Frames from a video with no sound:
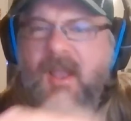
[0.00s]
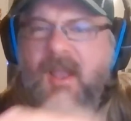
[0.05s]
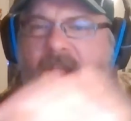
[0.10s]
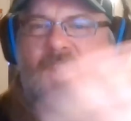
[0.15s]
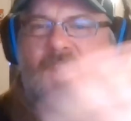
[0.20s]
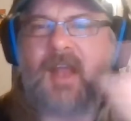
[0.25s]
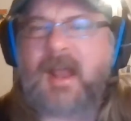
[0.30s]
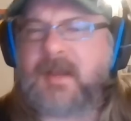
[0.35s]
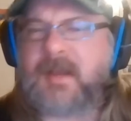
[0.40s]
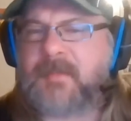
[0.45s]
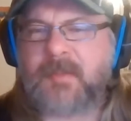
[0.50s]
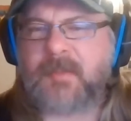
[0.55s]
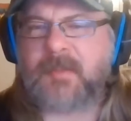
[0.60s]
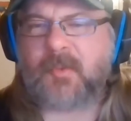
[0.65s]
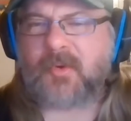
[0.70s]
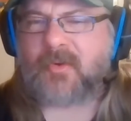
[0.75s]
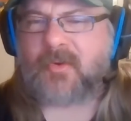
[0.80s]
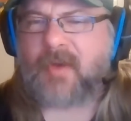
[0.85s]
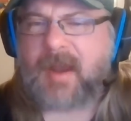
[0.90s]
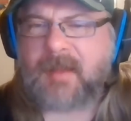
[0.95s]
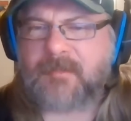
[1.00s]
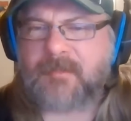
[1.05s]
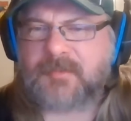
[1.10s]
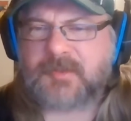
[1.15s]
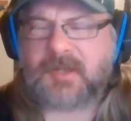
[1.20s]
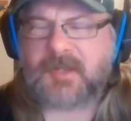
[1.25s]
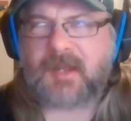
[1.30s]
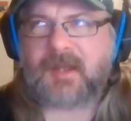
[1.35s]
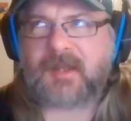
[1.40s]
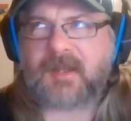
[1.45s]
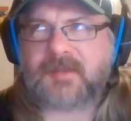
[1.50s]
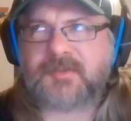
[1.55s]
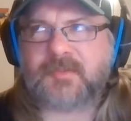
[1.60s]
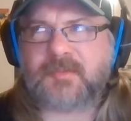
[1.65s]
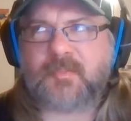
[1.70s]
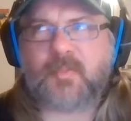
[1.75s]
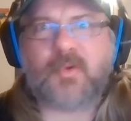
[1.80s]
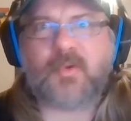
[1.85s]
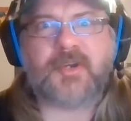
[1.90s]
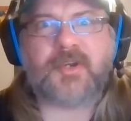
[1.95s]
A lot of people grabs uh,
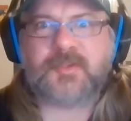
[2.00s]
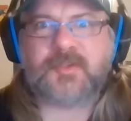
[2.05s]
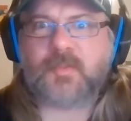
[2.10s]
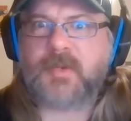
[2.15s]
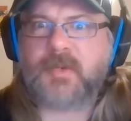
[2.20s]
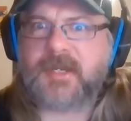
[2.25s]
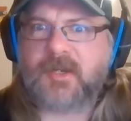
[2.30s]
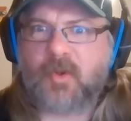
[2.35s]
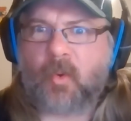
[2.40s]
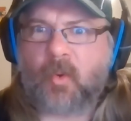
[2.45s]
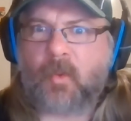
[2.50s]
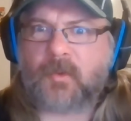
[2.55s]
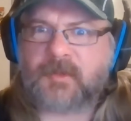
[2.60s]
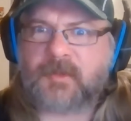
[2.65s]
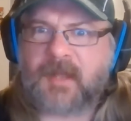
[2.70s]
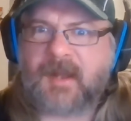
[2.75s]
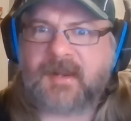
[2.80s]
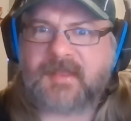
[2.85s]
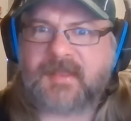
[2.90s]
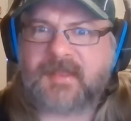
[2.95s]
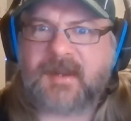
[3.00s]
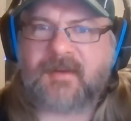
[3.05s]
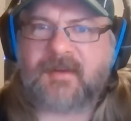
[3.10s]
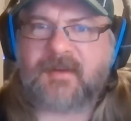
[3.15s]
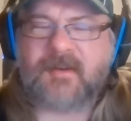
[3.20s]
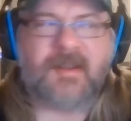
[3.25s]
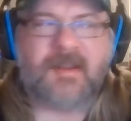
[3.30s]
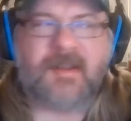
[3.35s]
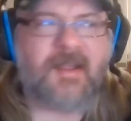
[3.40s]
some pretty sweet gold out of there.